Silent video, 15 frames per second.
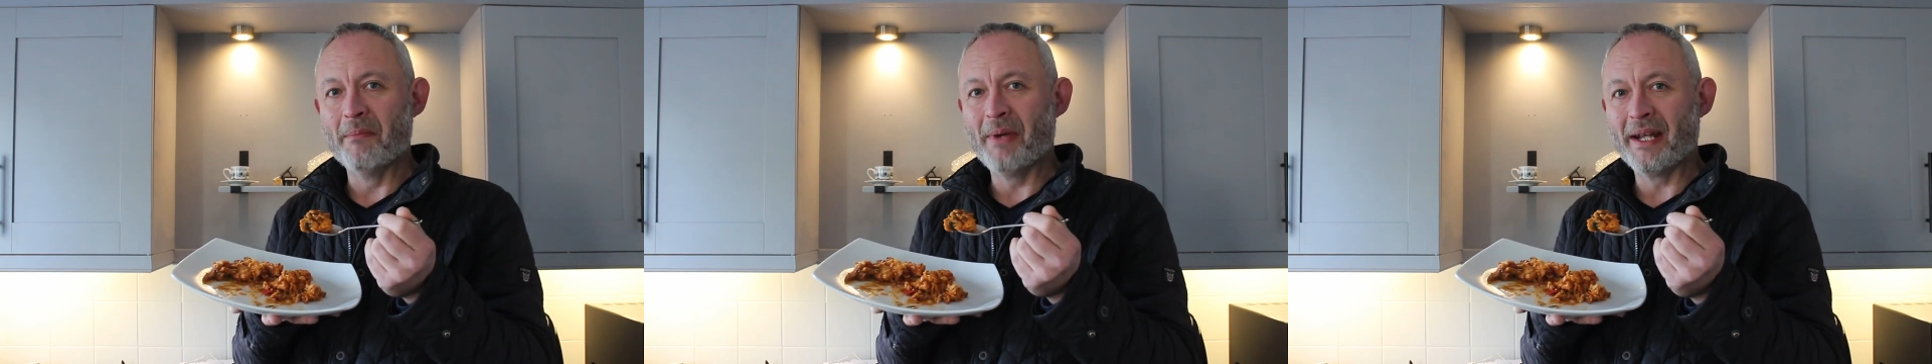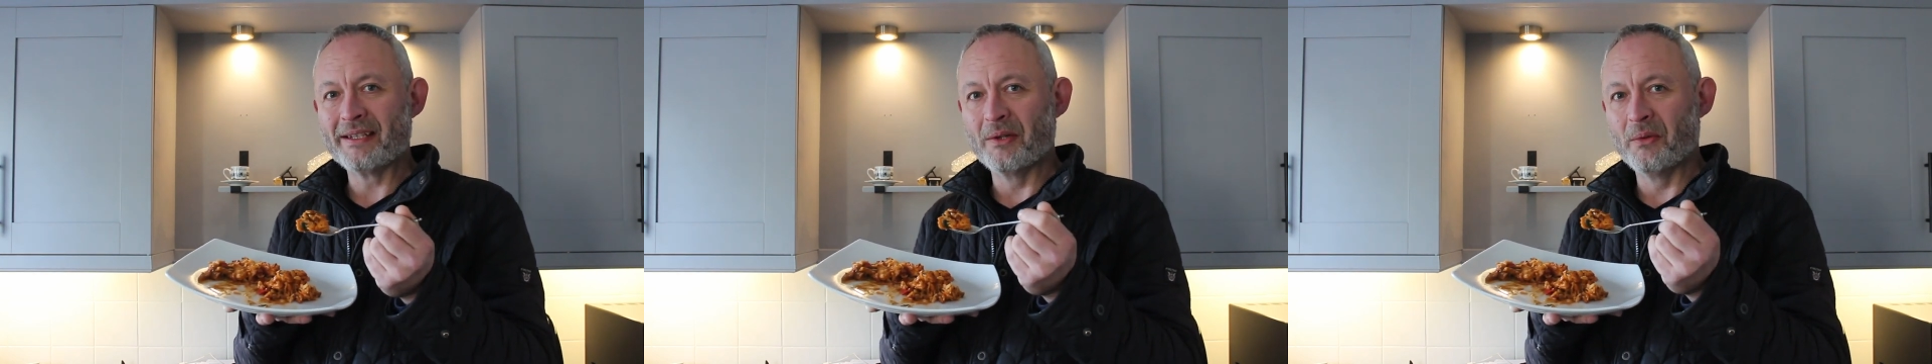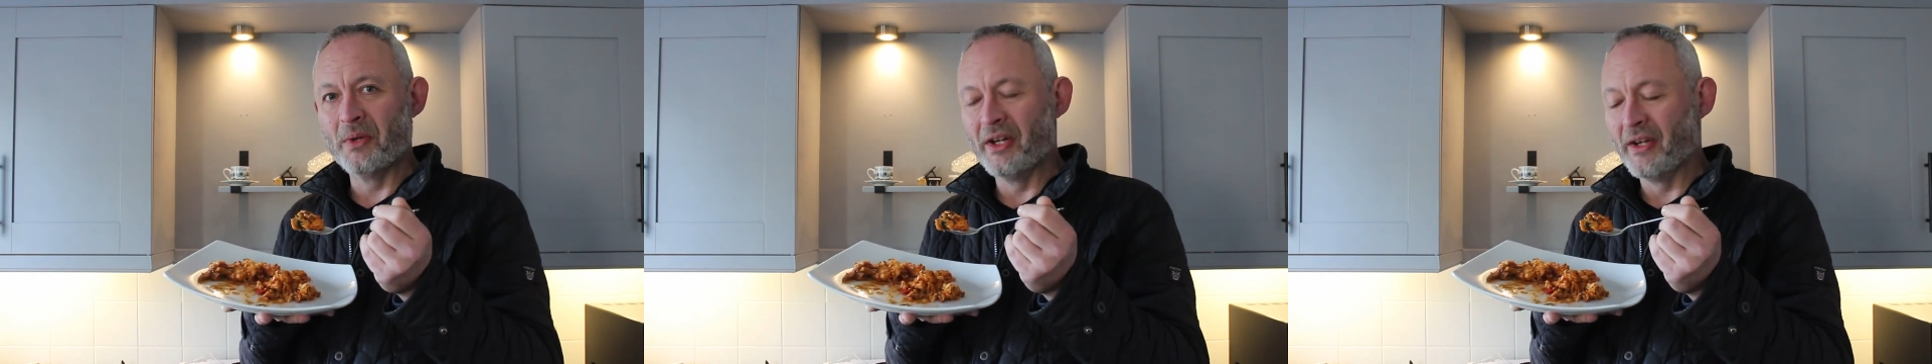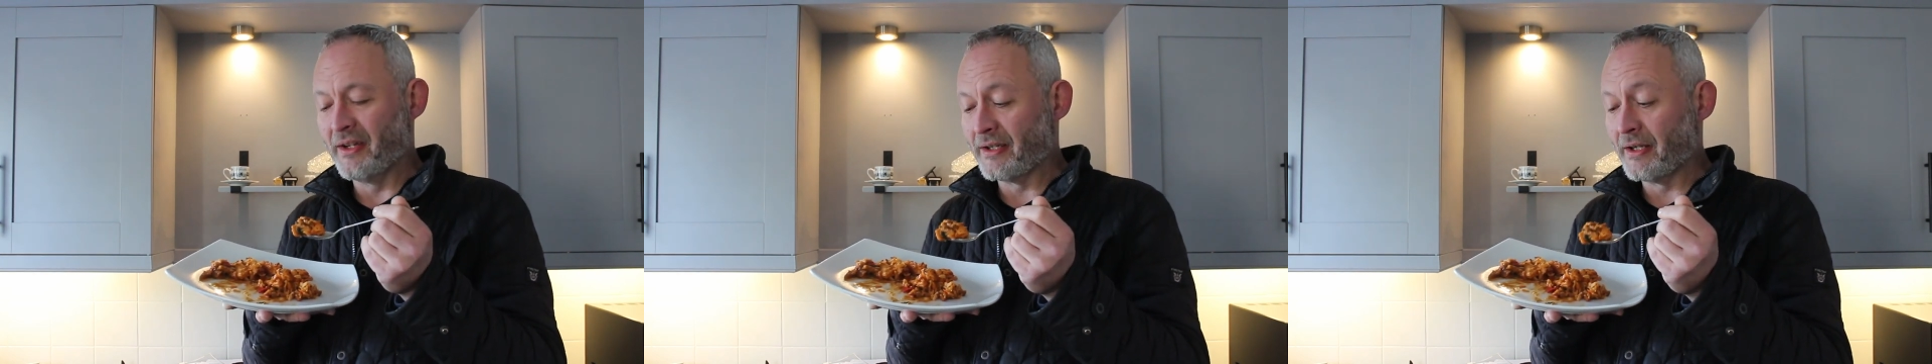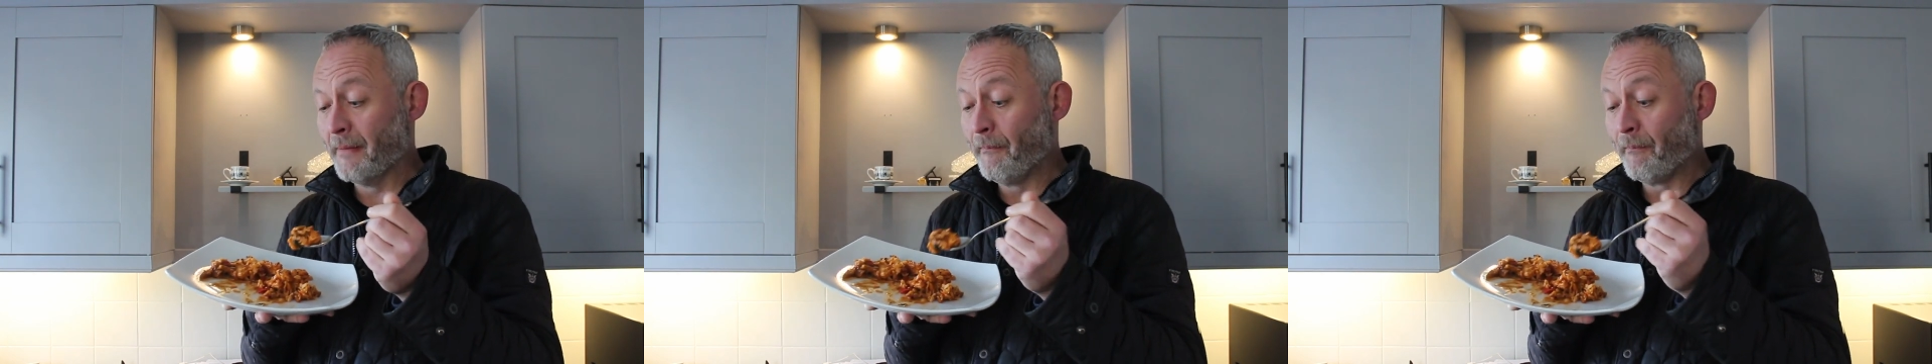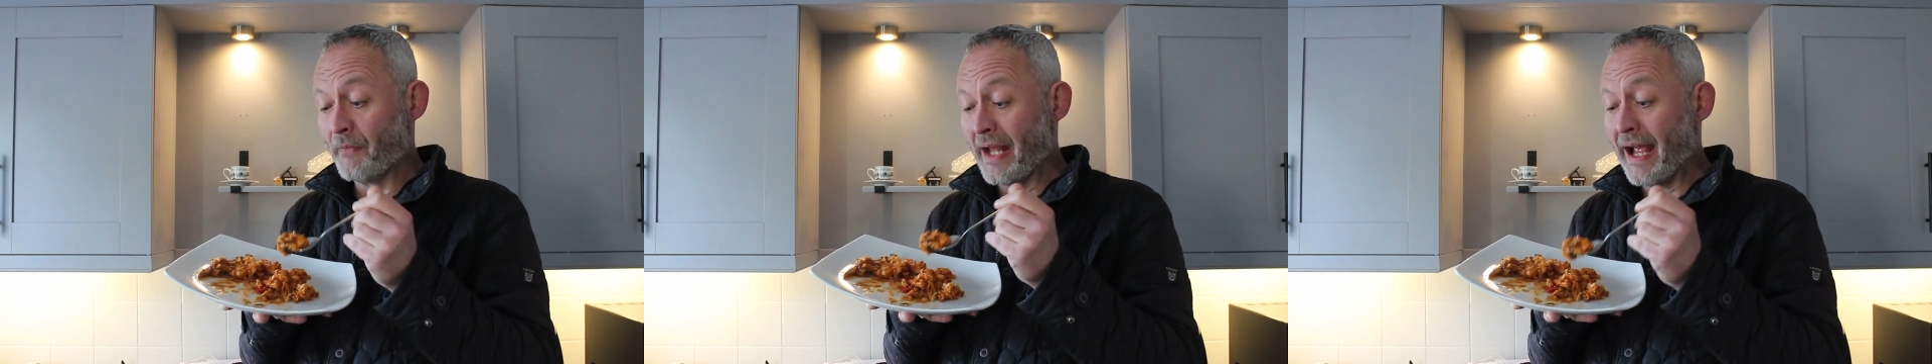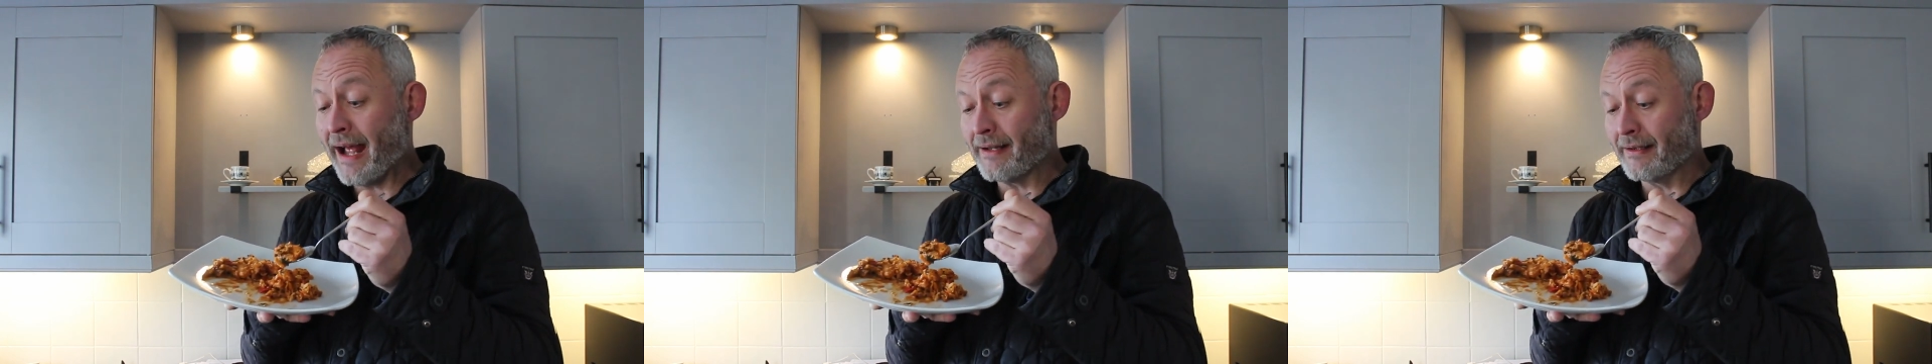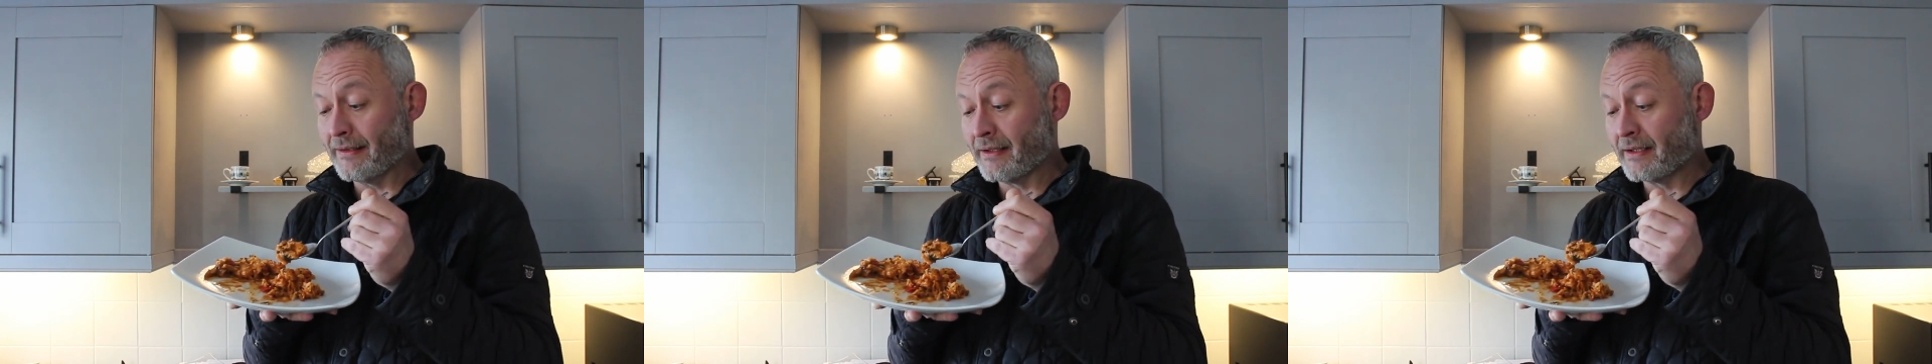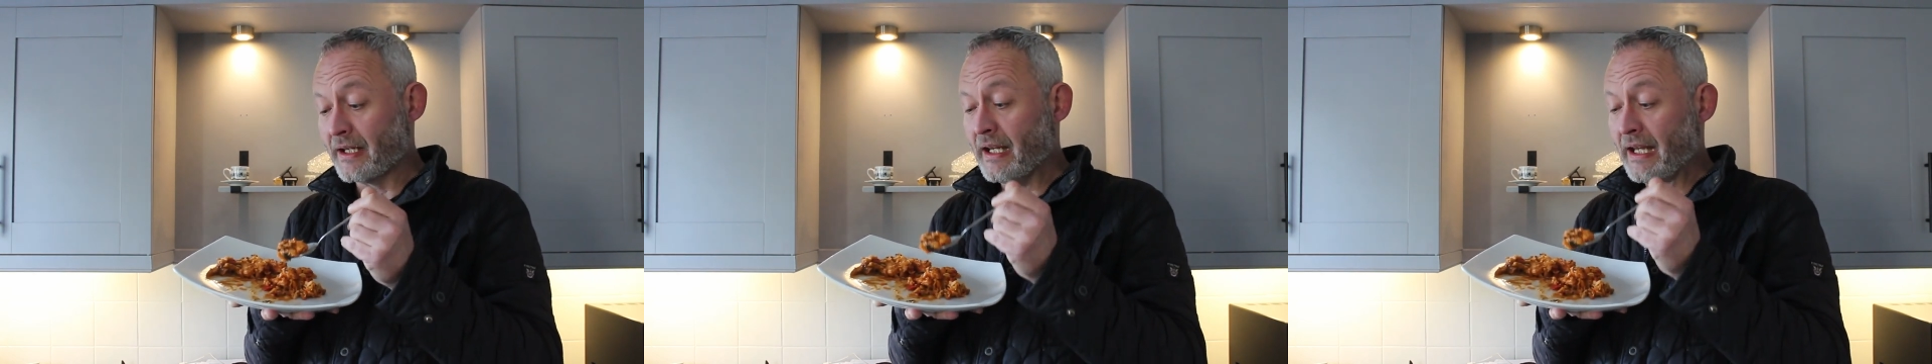better word. And